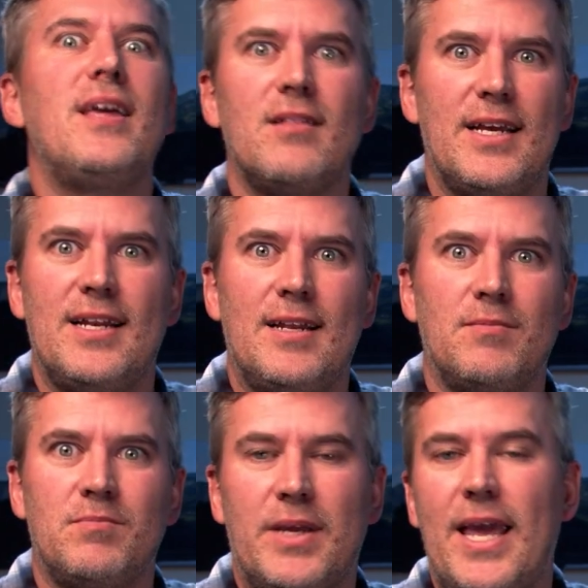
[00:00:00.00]
Thielen
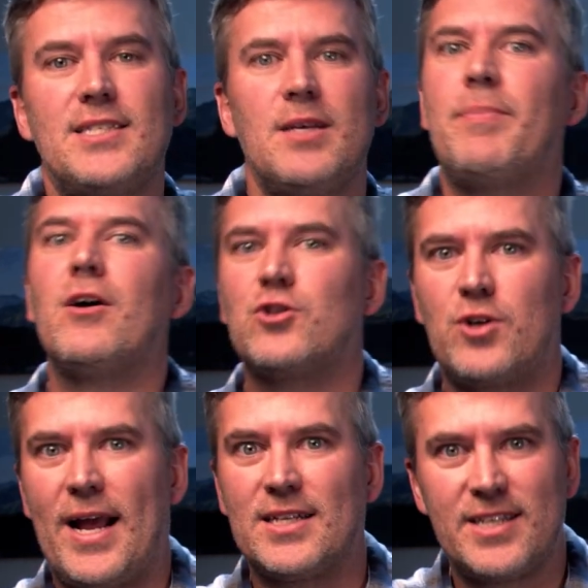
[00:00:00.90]
and Casey
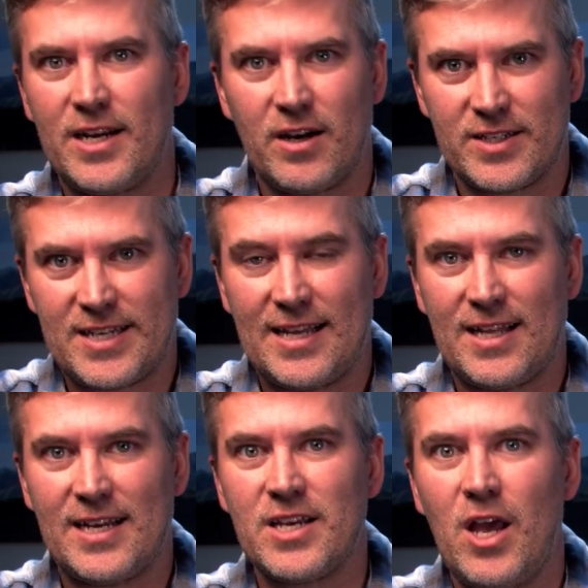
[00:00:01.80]
Beltran sitting on the
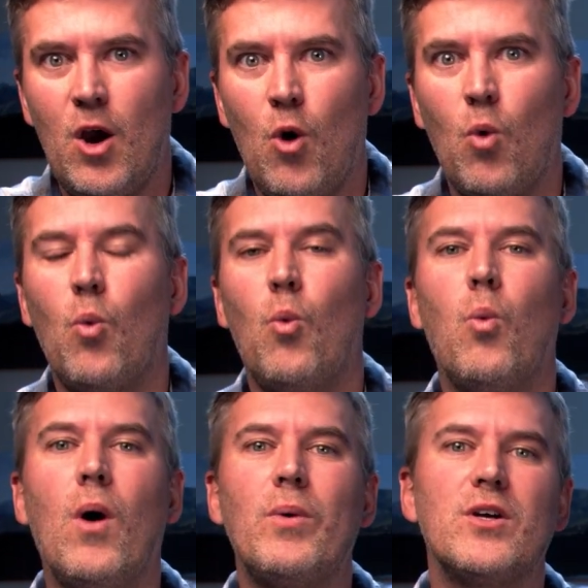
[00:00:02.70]
sidelines?
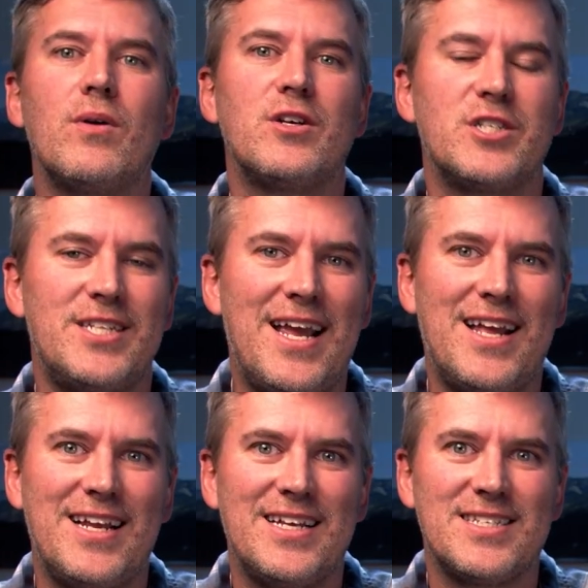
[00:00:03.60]
What we don't
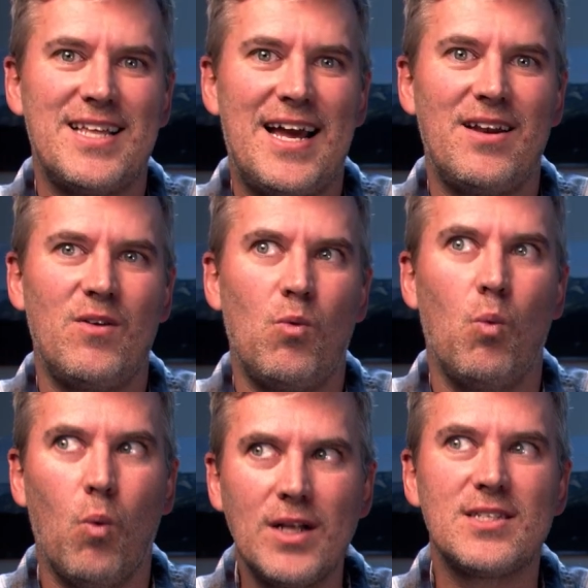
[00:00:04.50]
understand is that
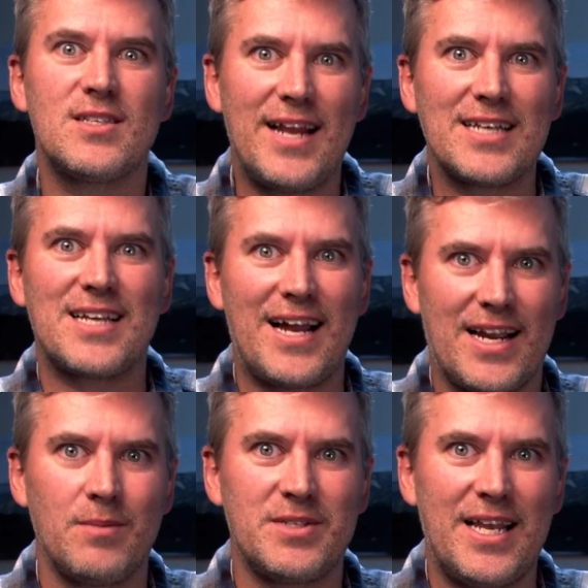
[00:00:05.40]
once the next
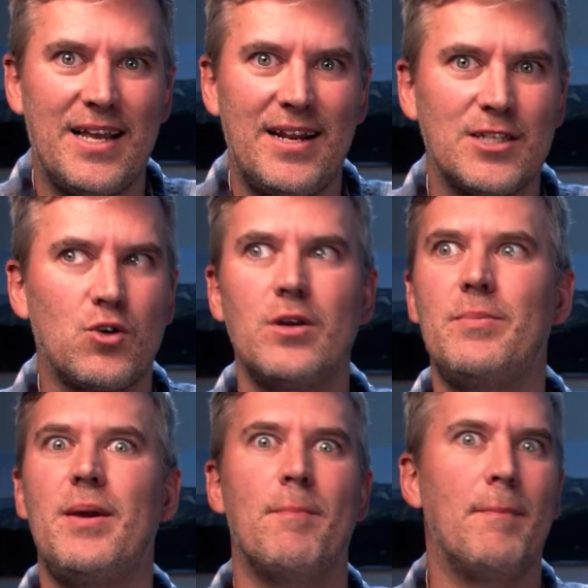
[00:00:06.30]
guy comes in, it's
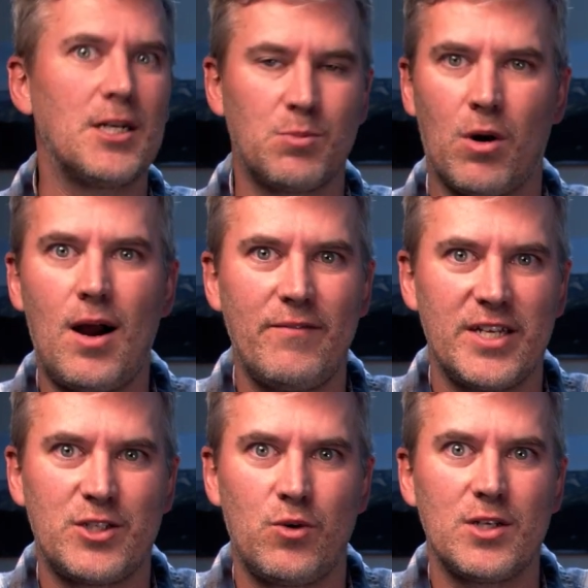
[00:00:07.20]
going to be much more
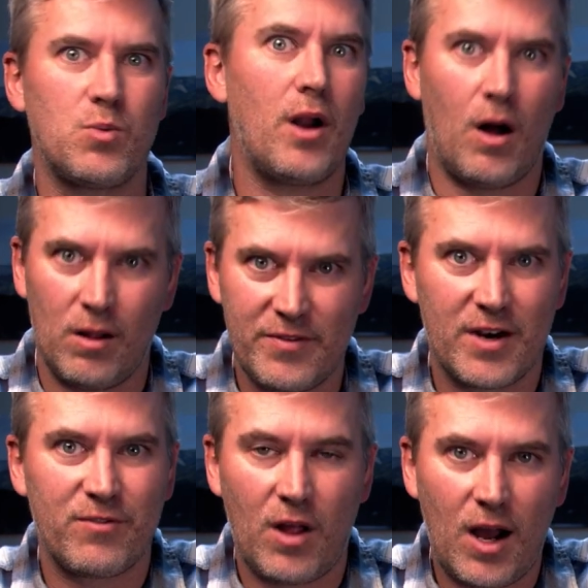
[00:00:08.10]
obvious to us what all of
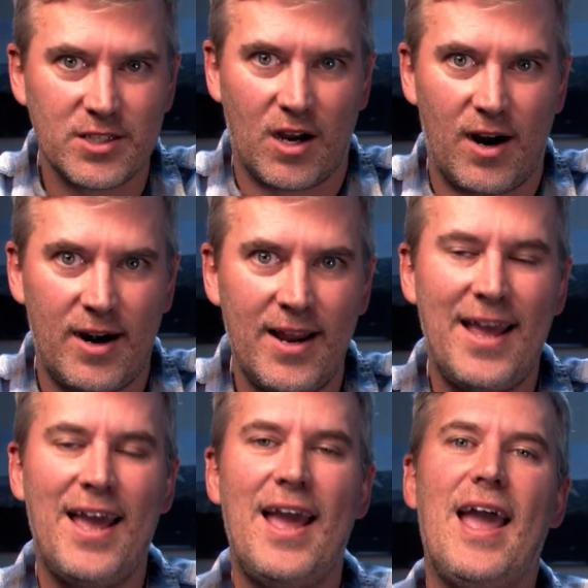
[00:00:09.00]
their flaws are.
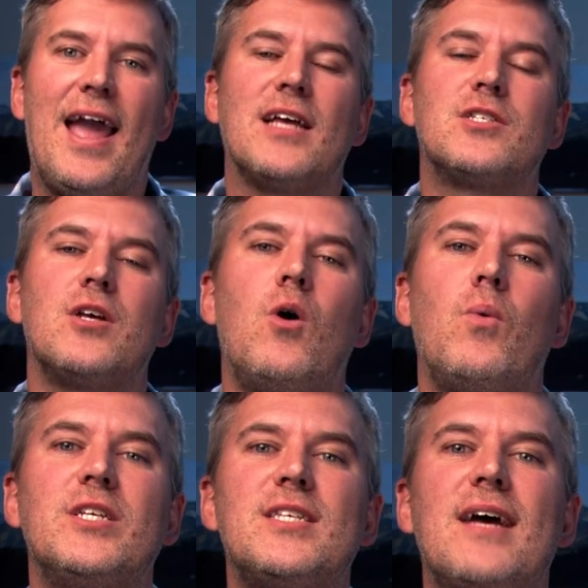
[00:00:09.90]
And so
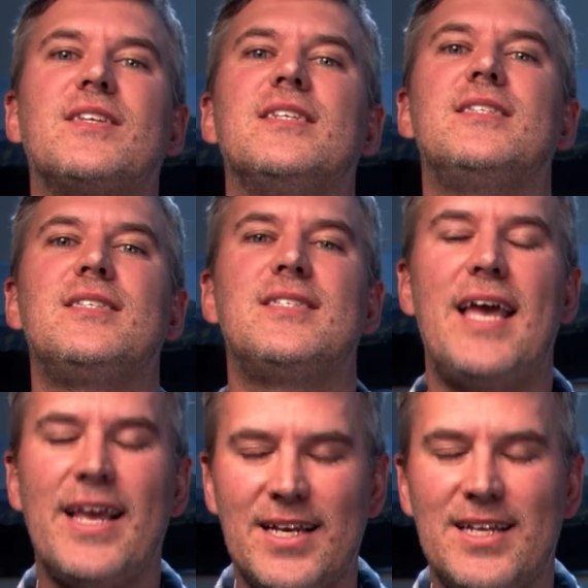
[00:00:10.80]
we just have to
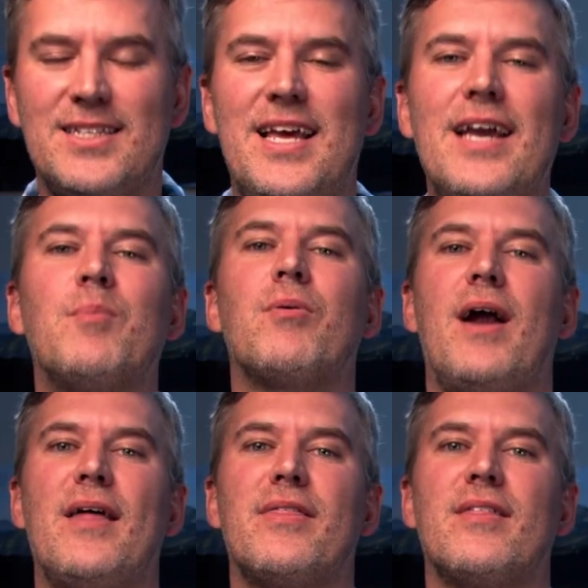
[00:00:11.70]
take a
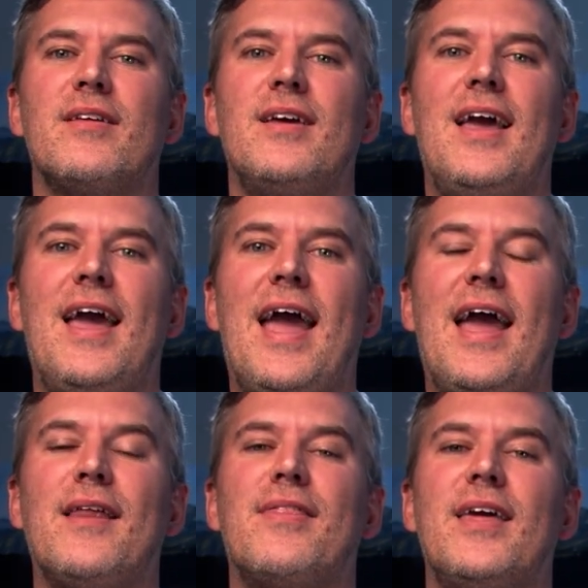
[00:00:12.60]
breath
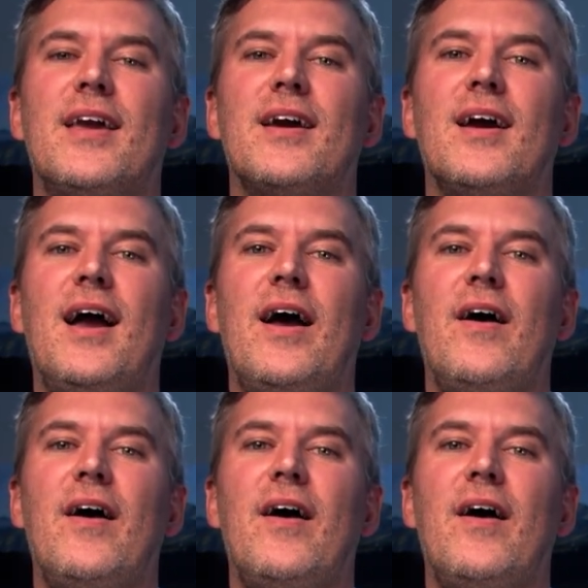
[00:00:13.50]
and think,